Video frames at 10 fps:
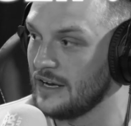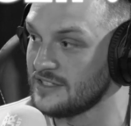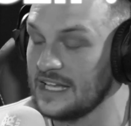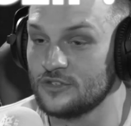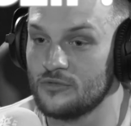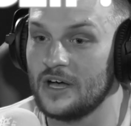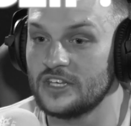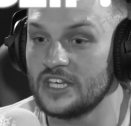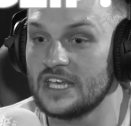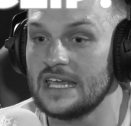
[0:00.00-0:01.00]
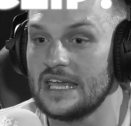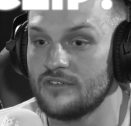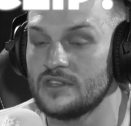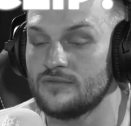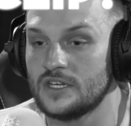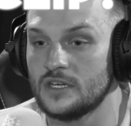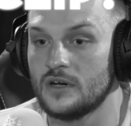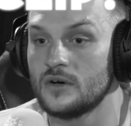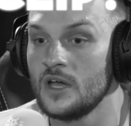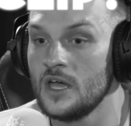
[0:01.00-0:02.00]
I said to Romell, you can hear in the
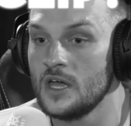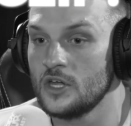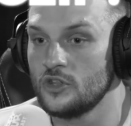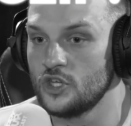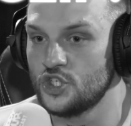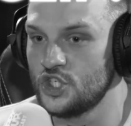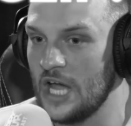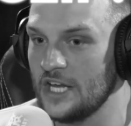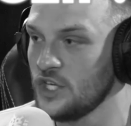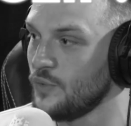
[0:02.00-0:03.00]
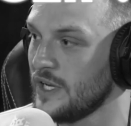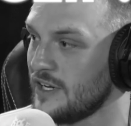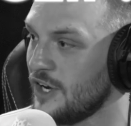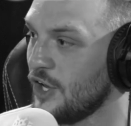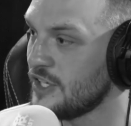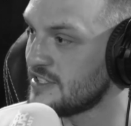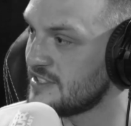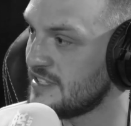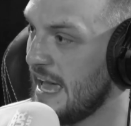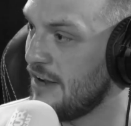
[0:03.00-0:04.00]
video the genuine like
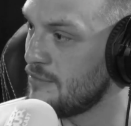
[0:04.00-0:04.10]
scare in